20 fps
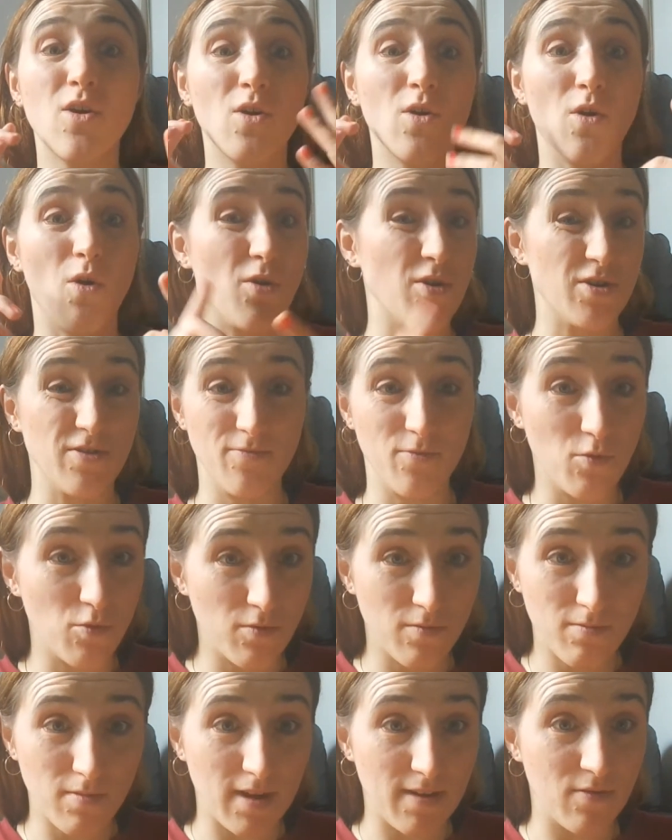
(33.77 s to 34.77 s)
or your
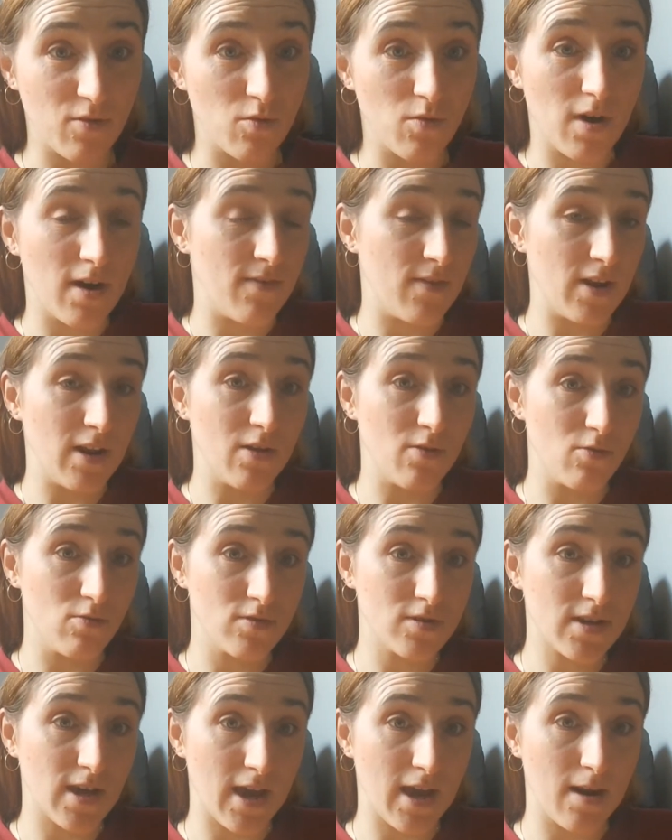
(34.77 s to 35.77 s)
phone if you don't have any of
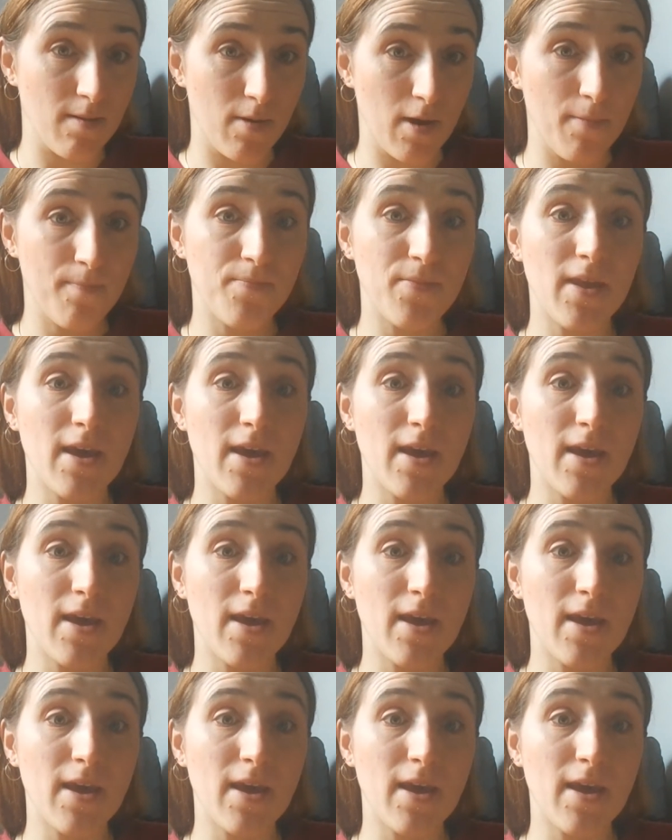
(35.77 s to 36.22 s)
those kicking about.